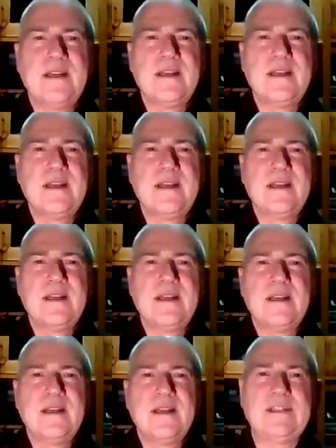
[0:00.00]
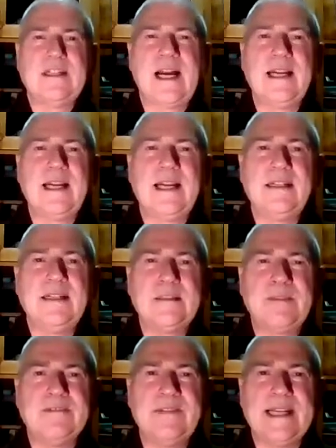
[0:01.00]
until your loving kindness
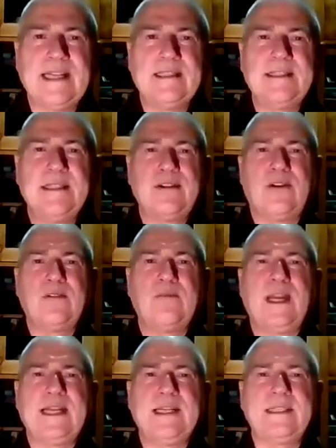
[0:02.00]
pervades this whole planet.